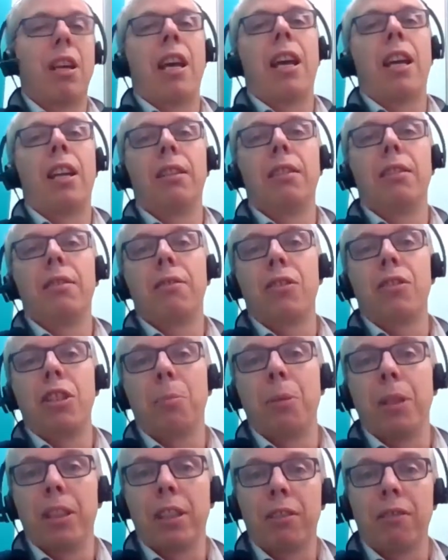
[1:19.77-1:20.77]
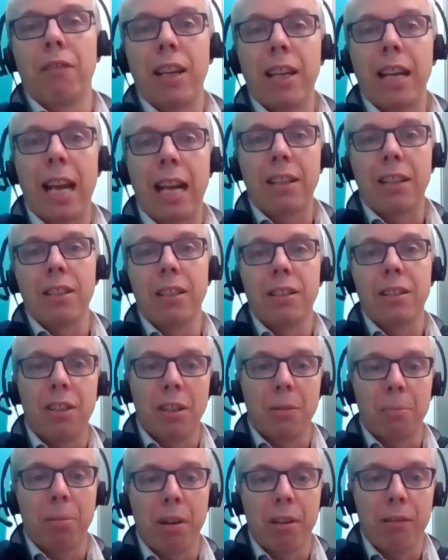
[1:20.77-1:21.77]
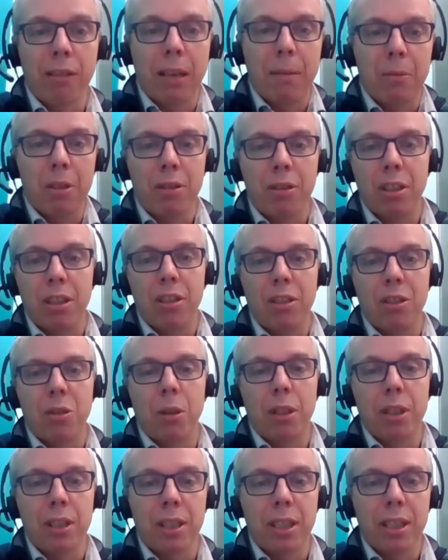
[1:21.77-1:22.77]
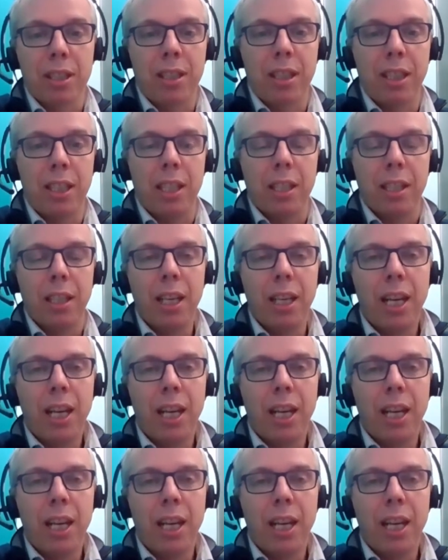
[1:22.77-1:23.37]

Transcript: and she's been a great asset to the program since 2016.